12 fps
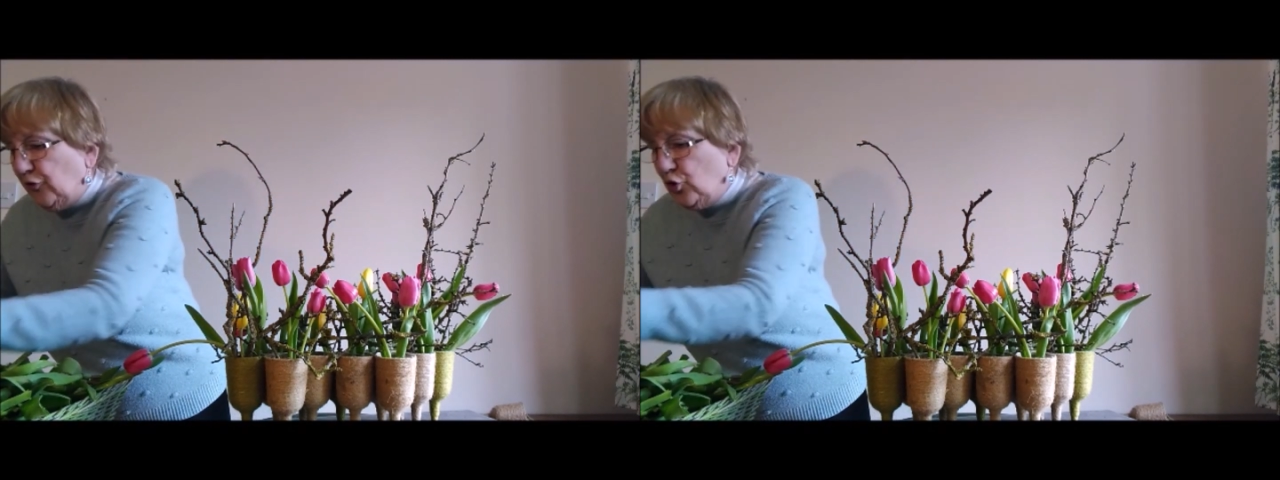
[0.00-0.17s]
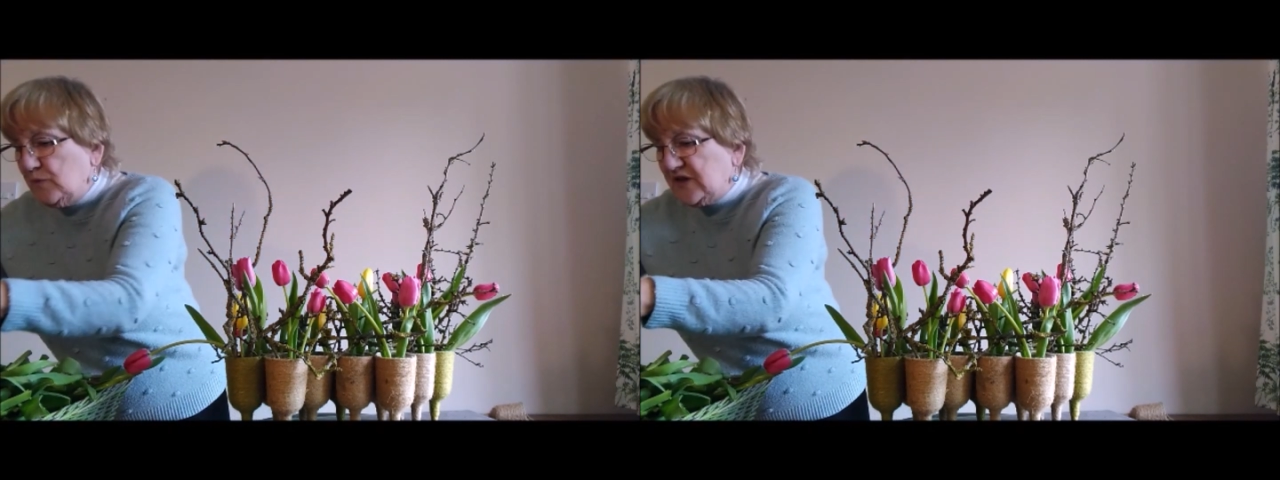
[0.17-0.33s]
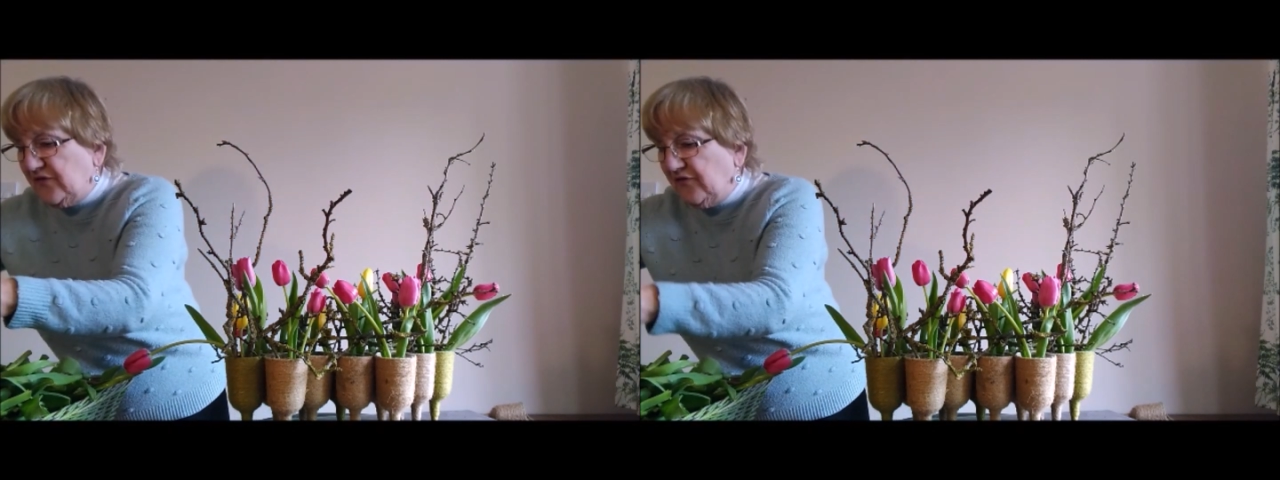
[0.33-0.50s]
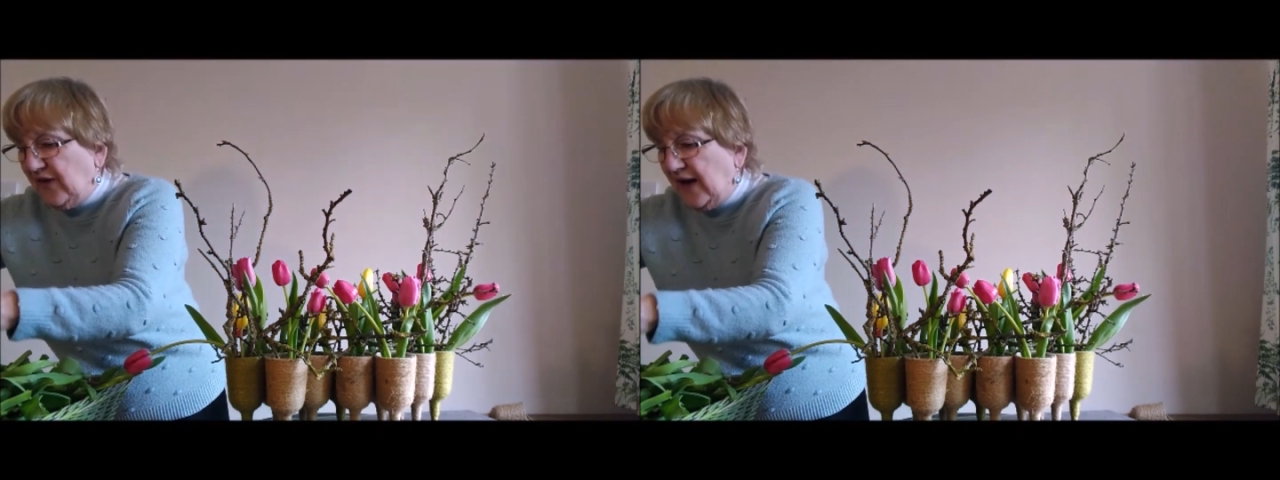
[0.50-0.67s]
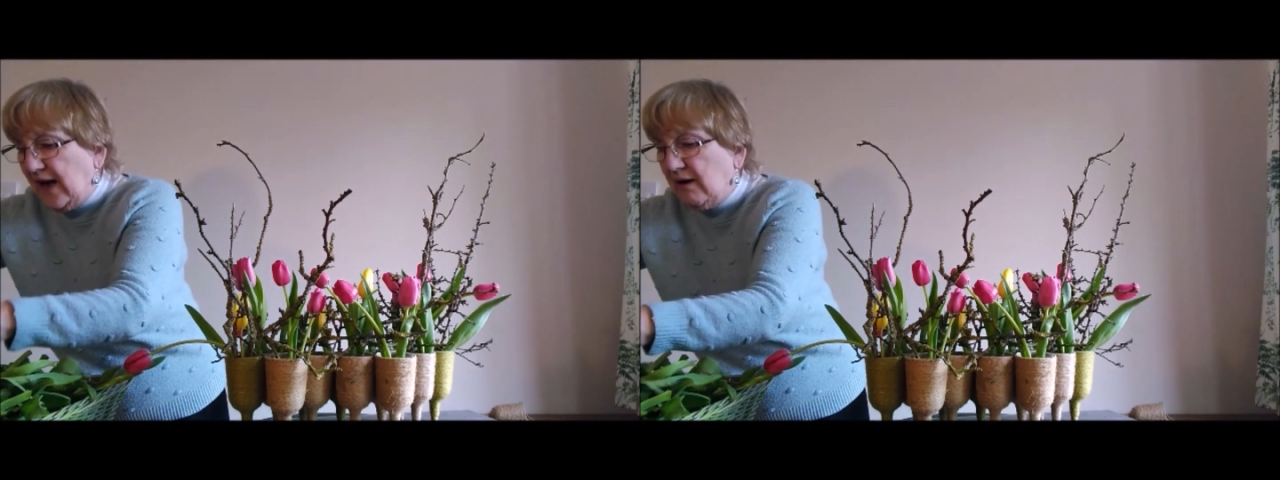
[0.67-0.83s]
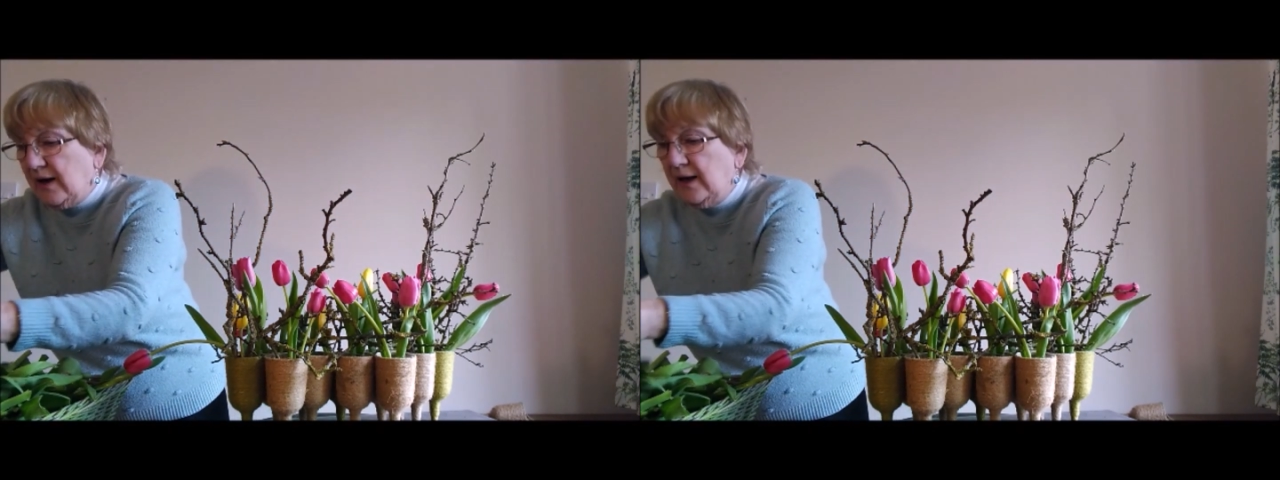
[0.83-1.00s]
forms of
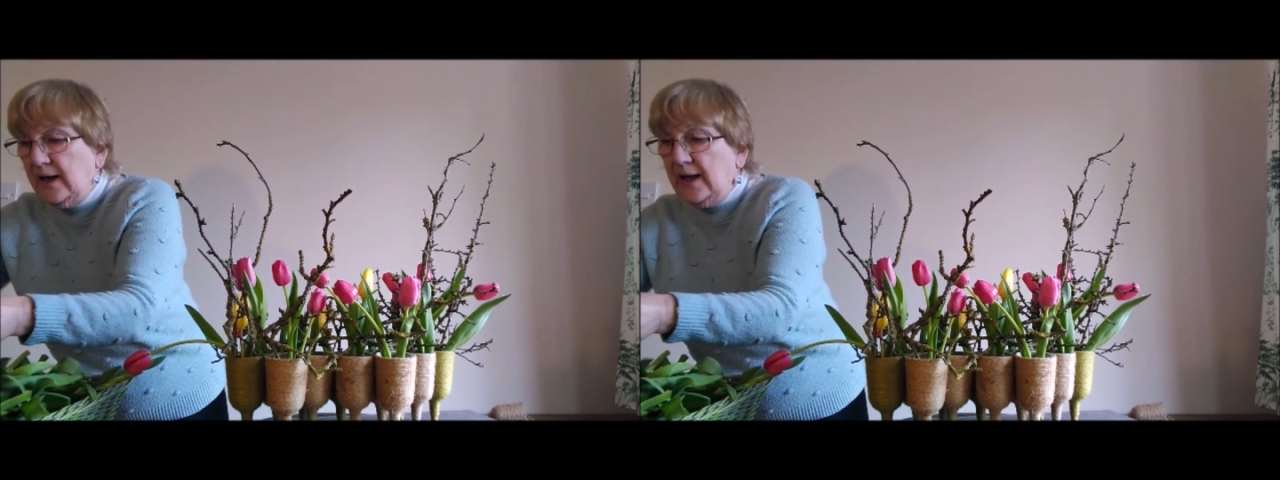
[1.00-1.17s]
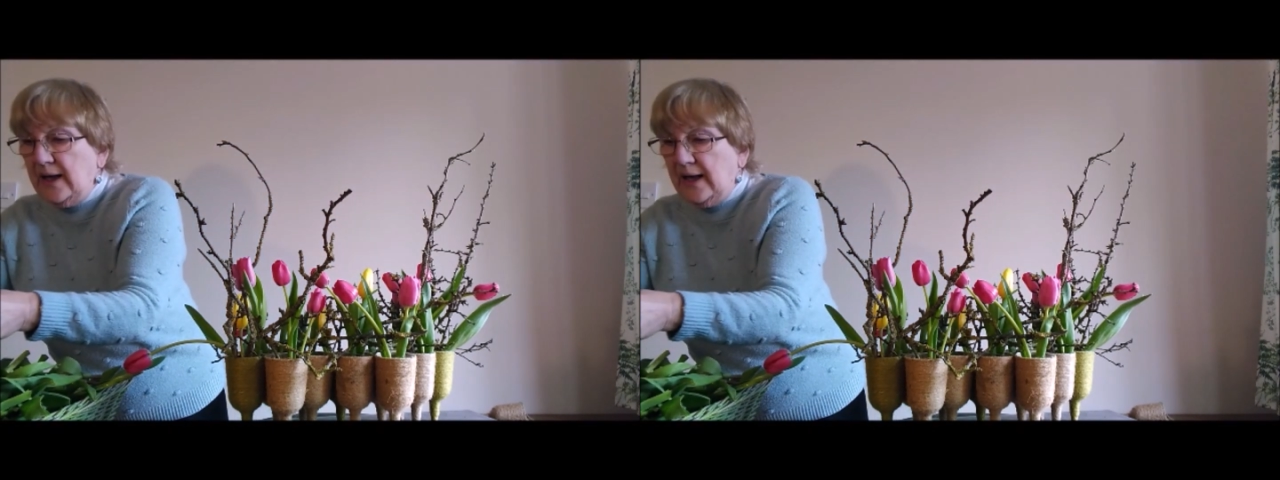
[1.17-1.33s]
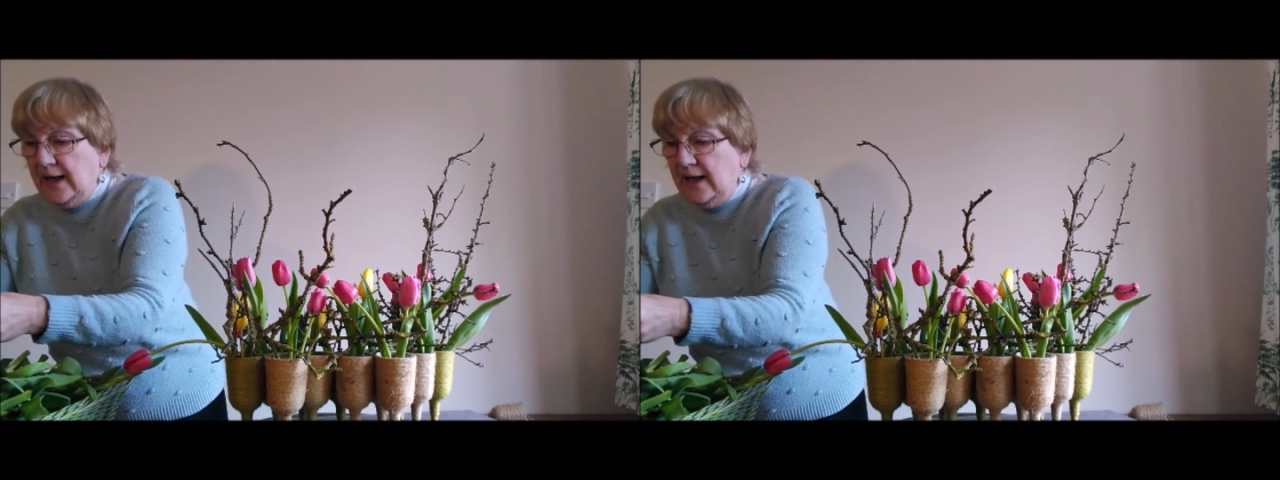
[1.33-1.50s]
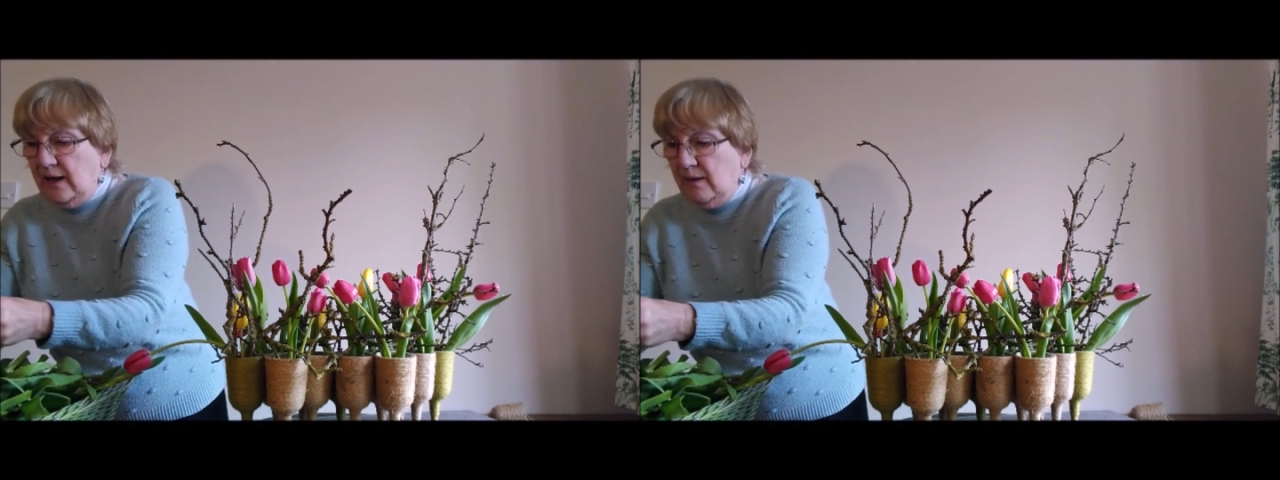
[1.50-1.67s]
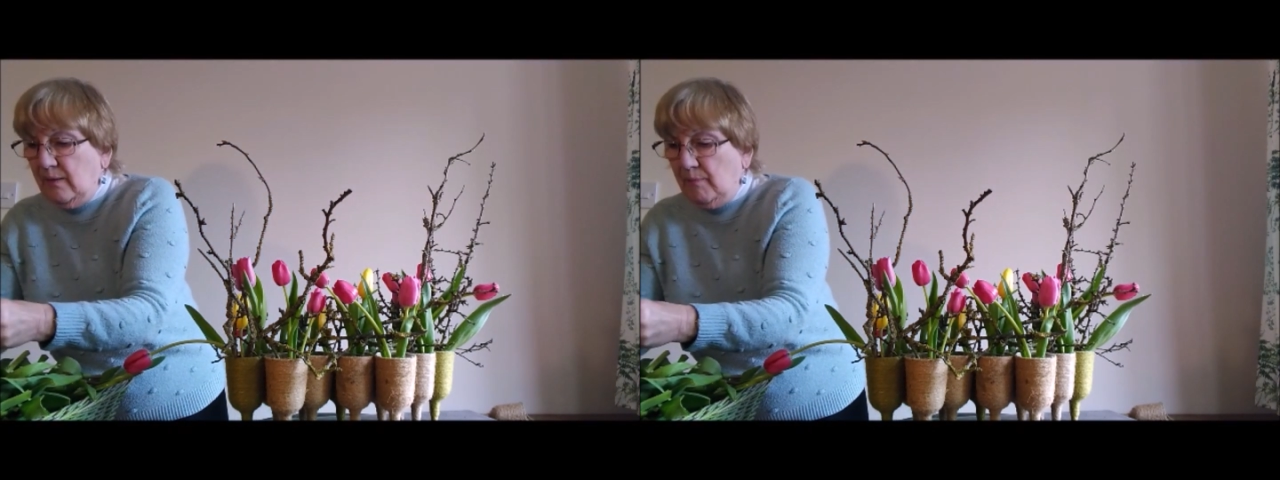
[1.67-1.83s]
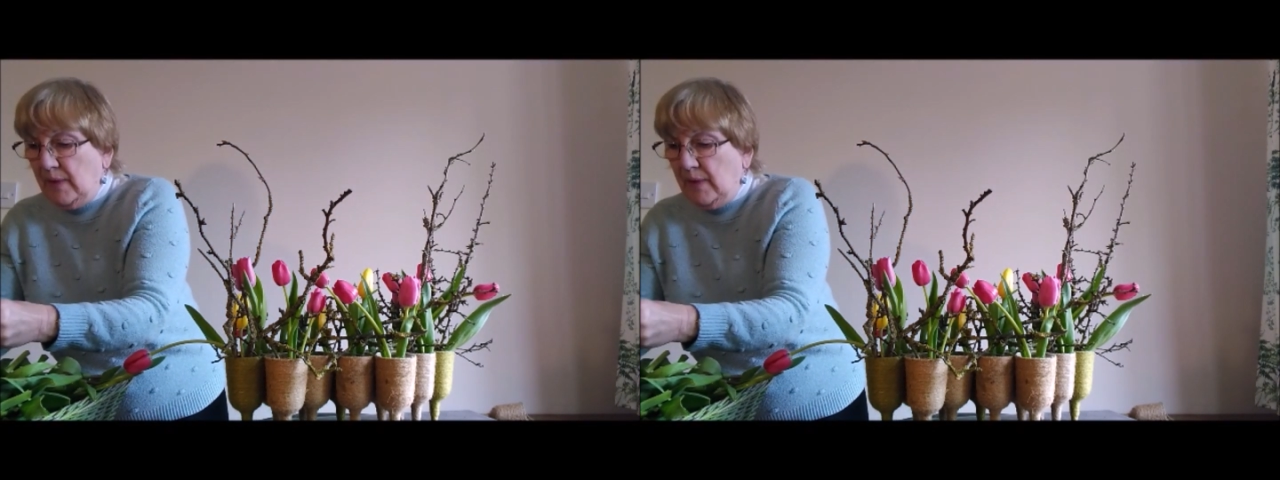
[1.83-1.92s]
flower in